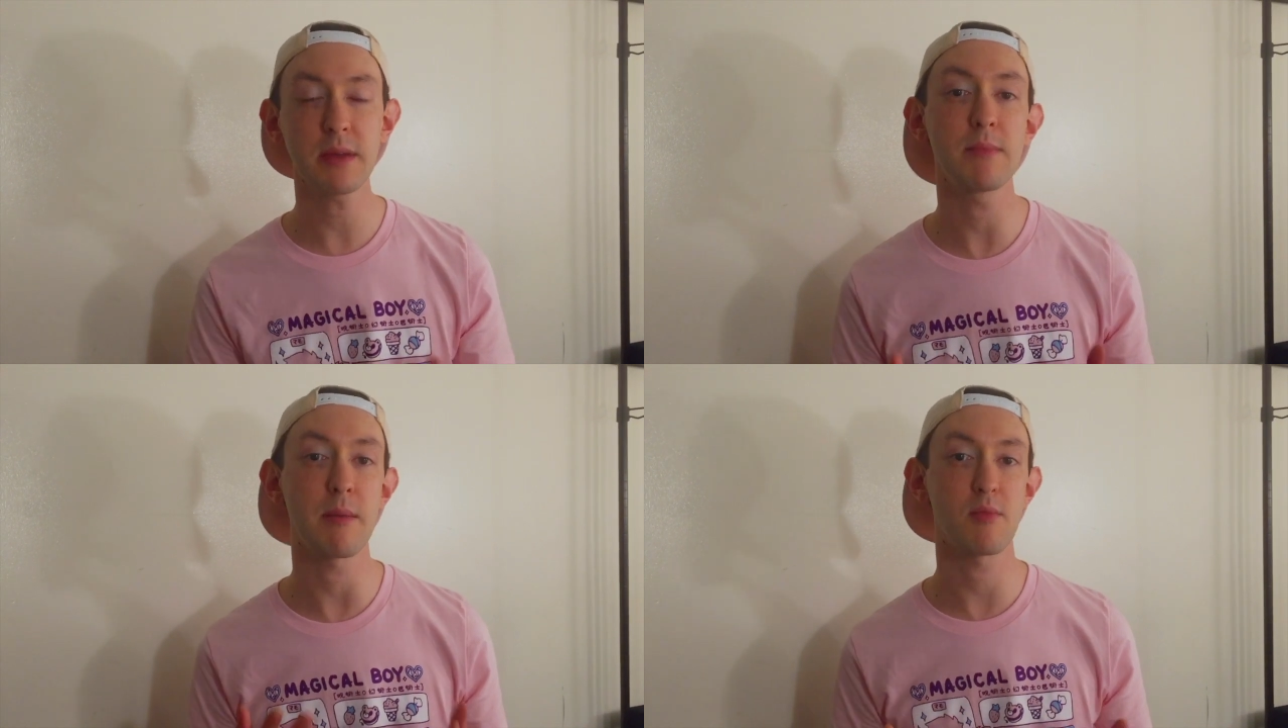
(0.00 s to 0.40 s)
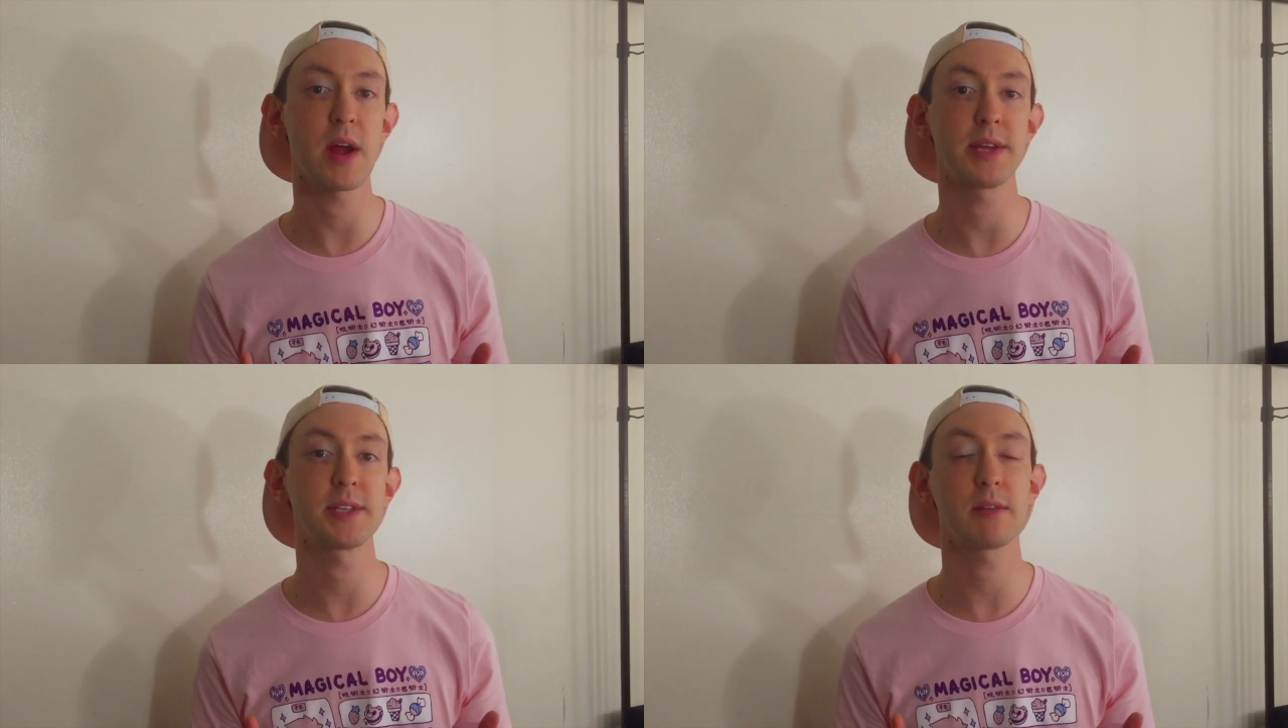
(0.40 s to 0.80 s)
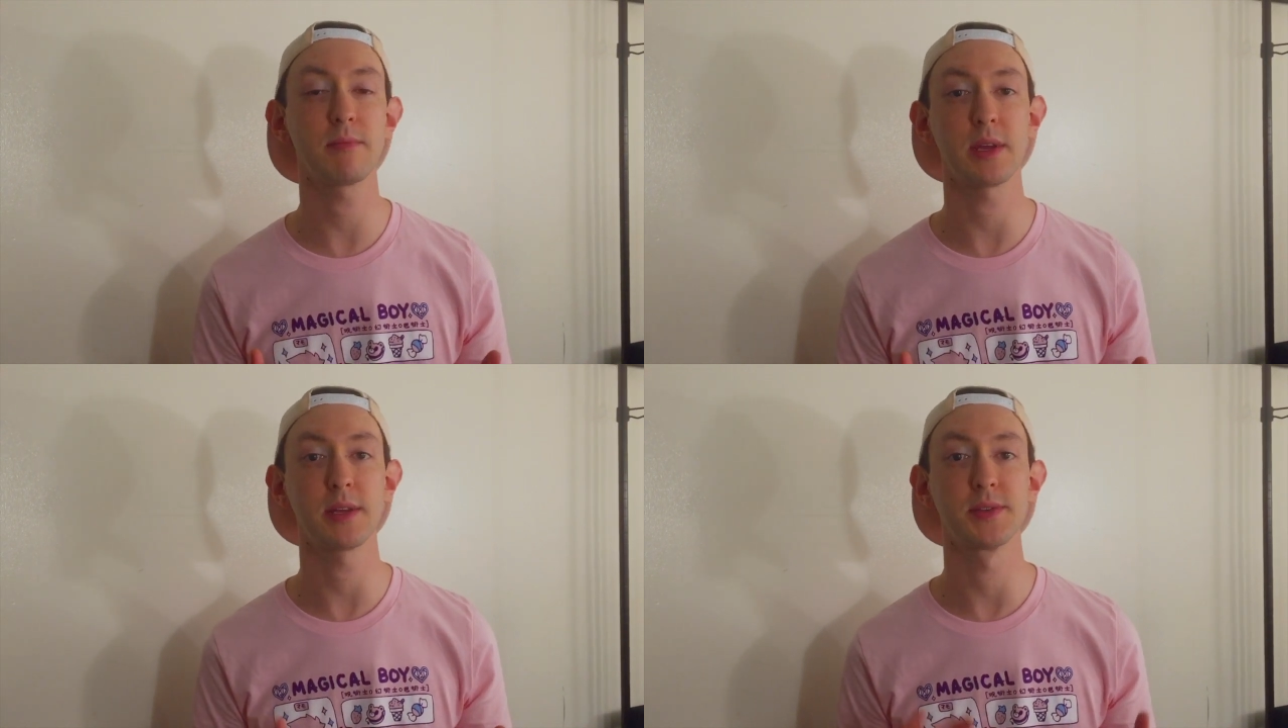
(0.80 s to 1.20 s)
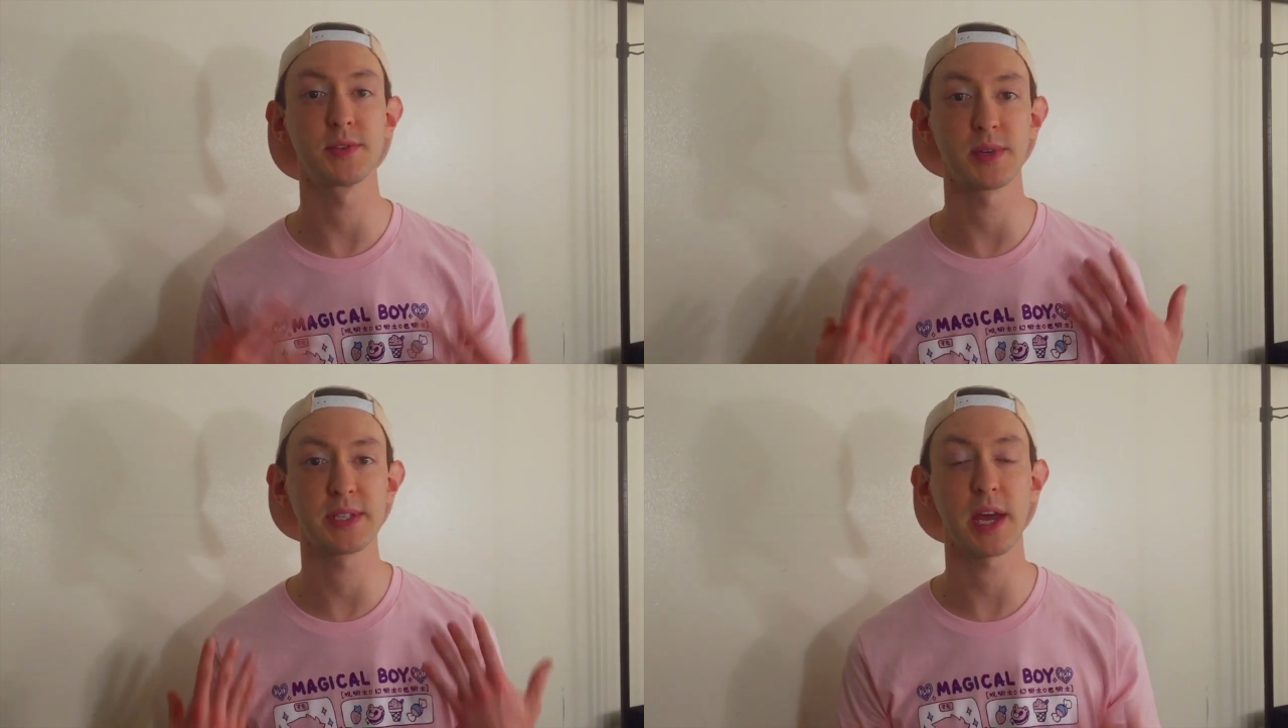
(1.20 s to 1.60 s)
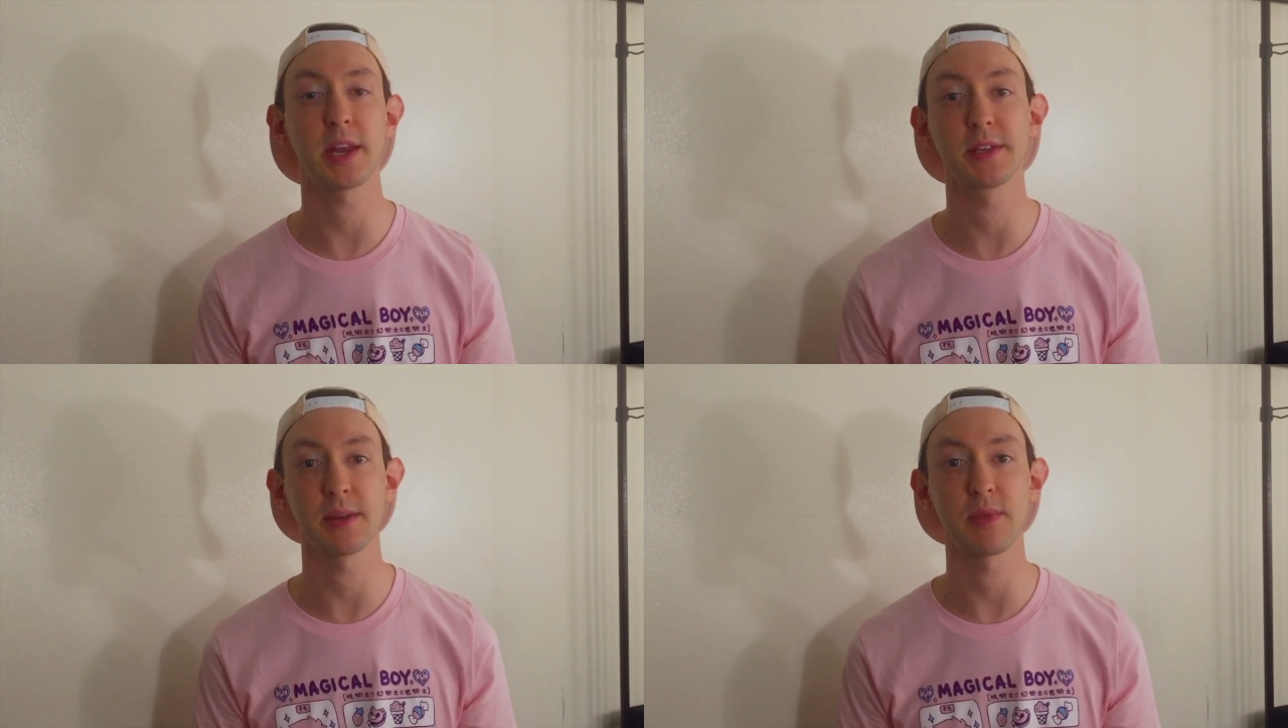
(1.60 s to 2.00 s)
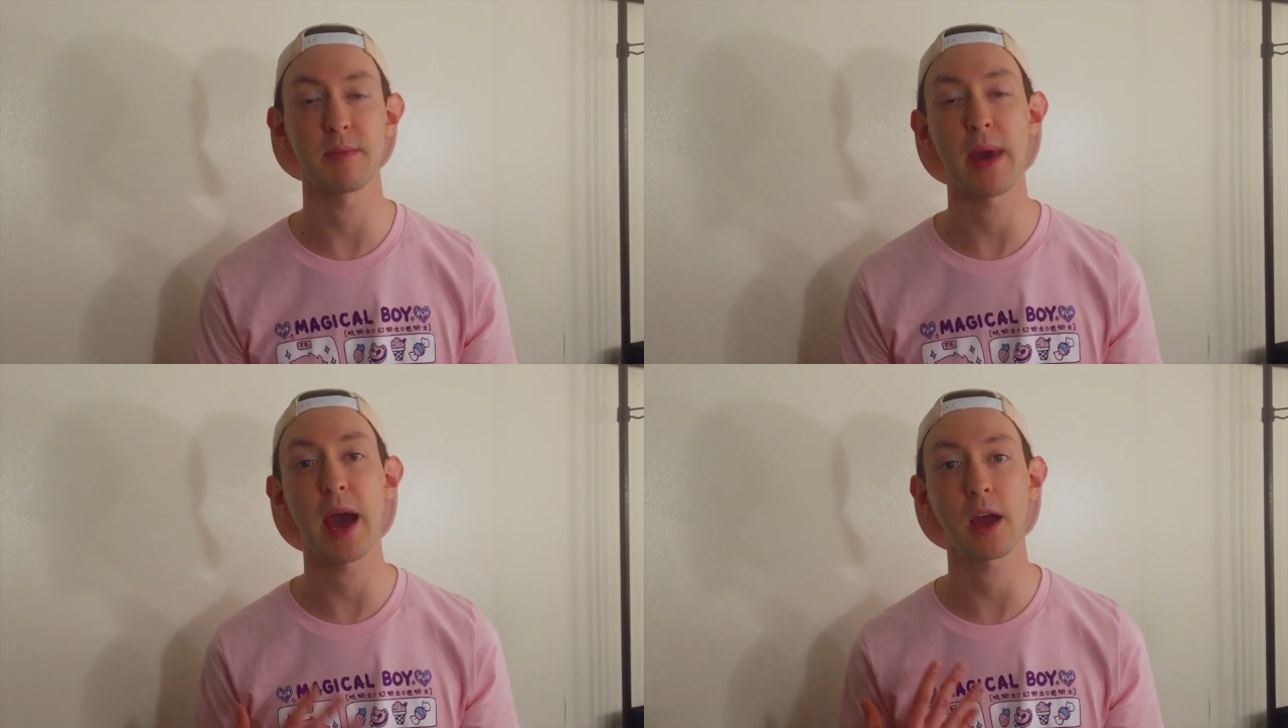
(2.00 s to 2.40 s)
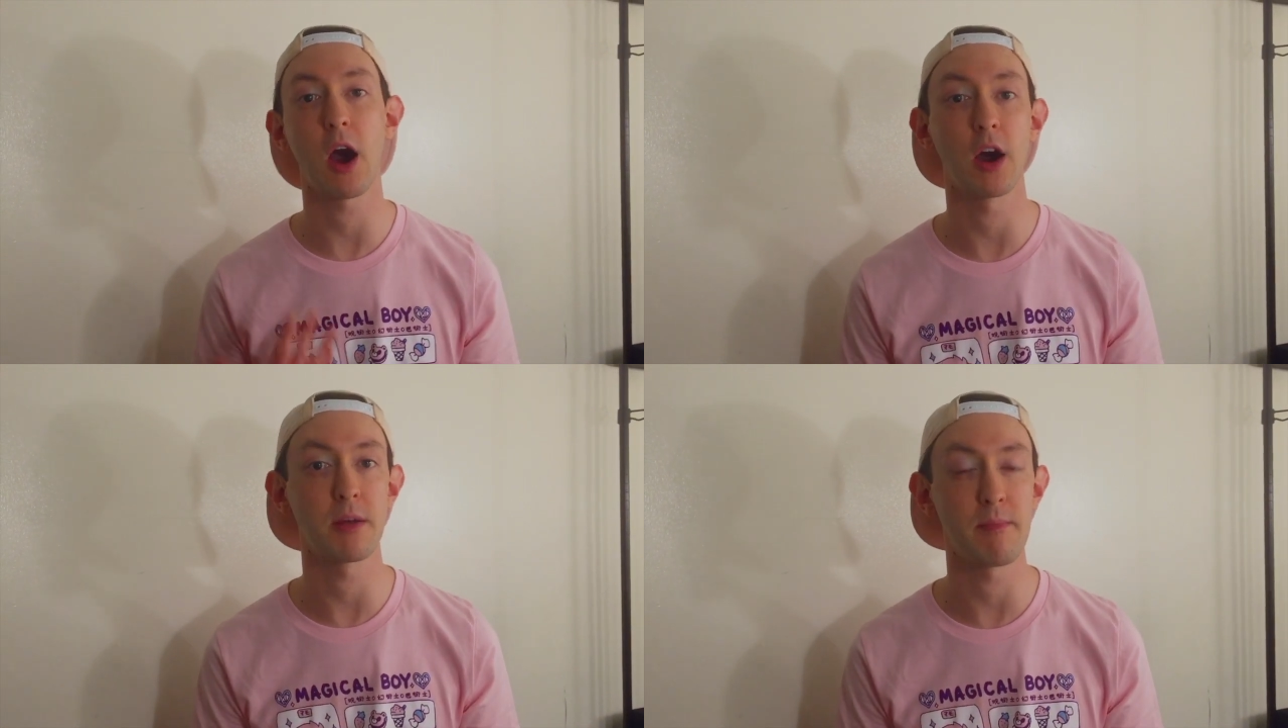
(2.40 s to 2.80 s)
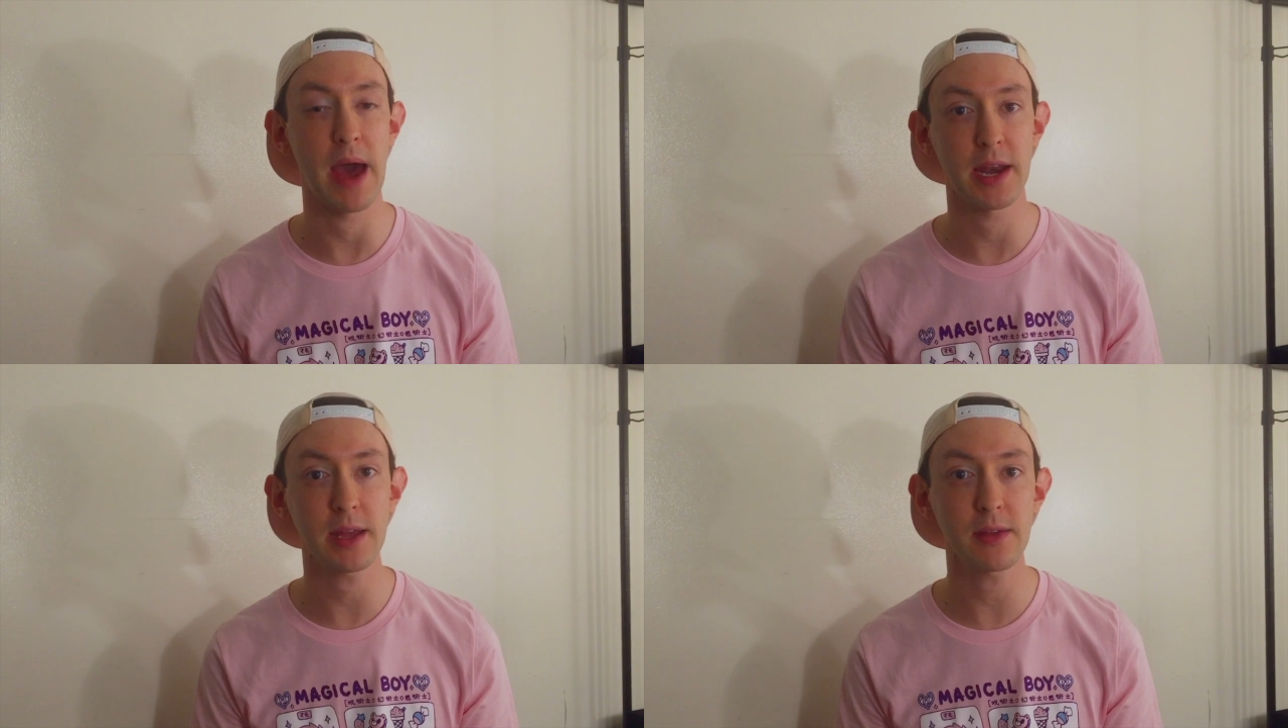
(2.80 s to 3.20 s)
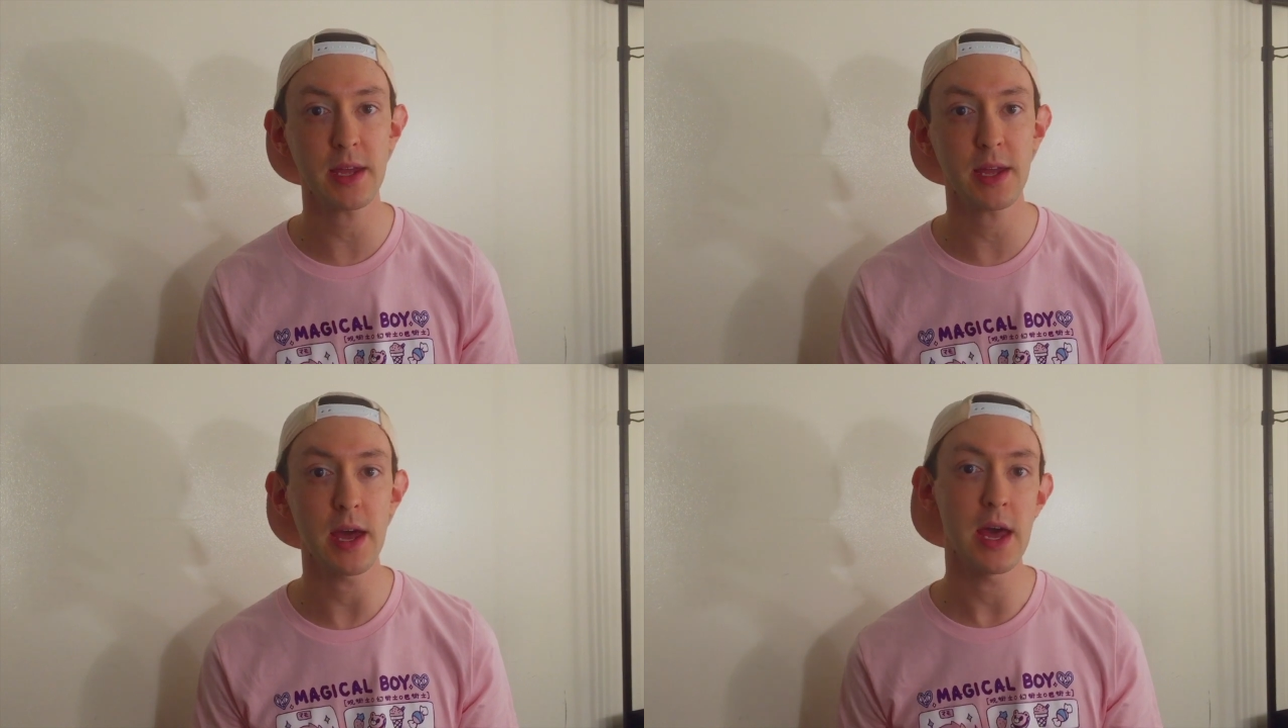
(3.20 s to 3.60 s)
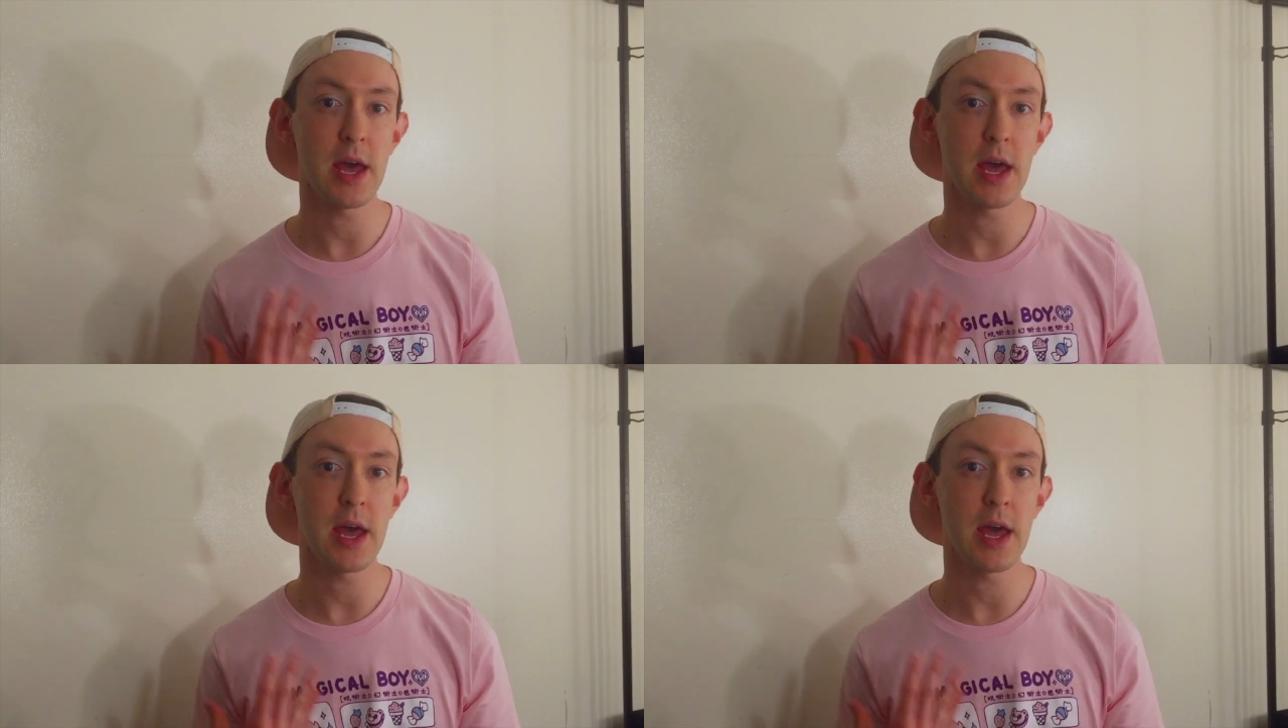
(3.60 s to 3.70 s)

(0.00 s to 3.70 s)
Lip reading: memorizing means reciting something back automatically.